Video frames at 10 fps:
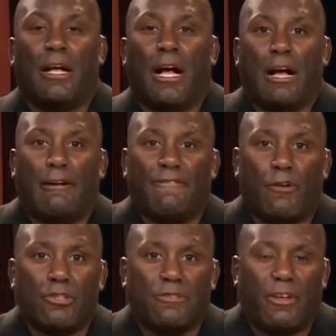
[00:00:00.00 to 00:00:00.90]
Uh,
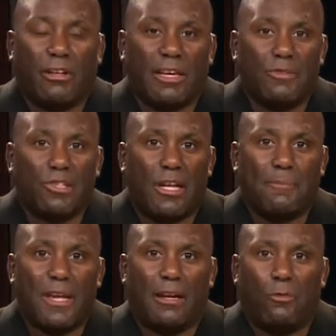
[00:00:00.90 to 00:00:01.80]
first of all, give us an
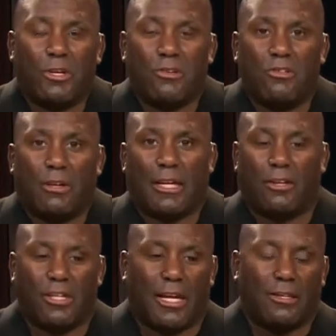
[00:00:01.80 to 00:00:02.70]
update on what you're doing. I
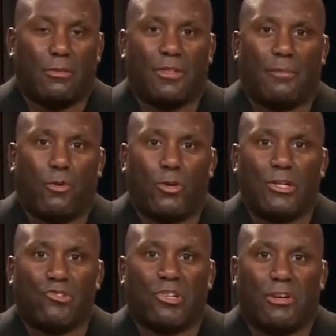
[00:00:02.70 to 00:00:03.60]
know you got the, the
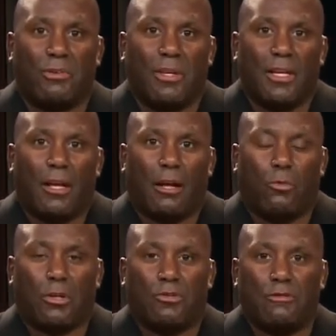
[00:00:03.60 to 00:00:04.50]
morning show on
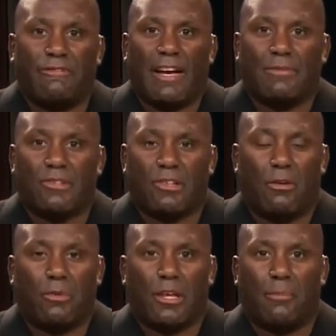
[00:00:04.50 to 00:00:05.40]
102.5 The
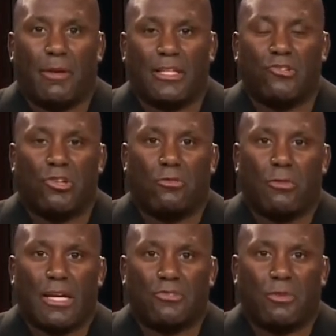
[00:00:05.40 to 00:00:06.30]
Zone with our buddy Joe
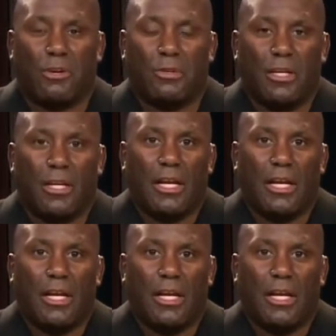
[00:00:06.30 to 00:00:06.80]
Rexroad.